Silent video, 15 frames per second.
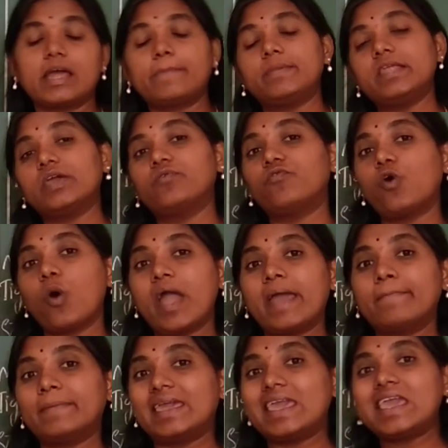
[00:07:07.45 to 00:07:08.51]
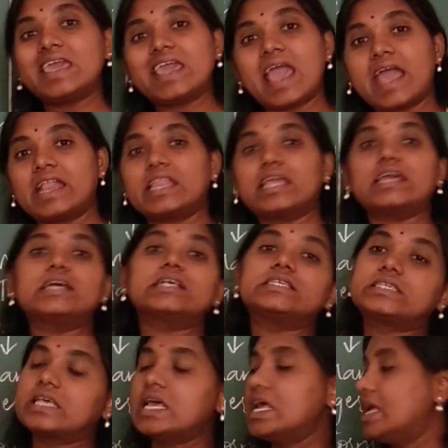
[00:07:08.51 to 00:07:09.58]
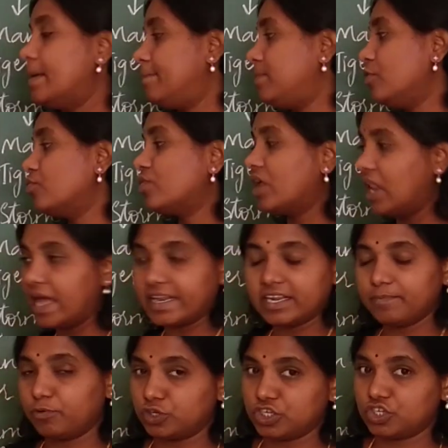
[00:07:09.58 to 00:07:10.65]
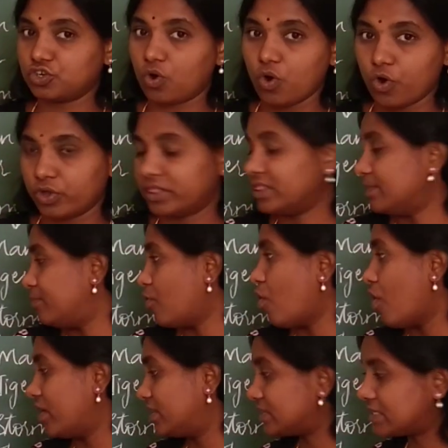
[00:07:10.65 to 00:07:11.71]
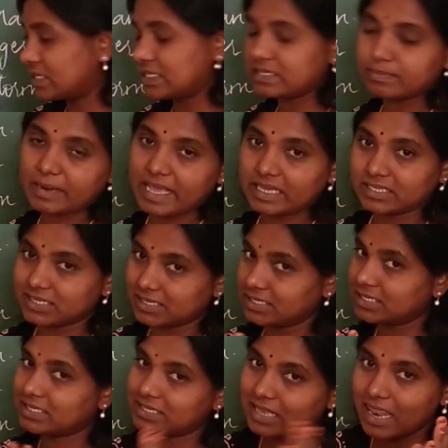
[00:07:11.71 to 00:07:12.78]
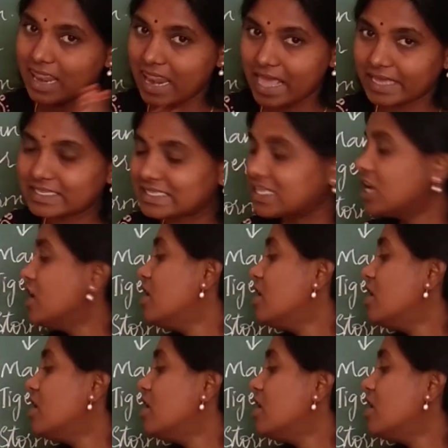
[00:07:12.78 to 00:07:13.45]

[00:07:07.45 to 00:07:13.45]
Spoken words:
W-O-M-E-N is plural. I didn't put it on the board since the place is less.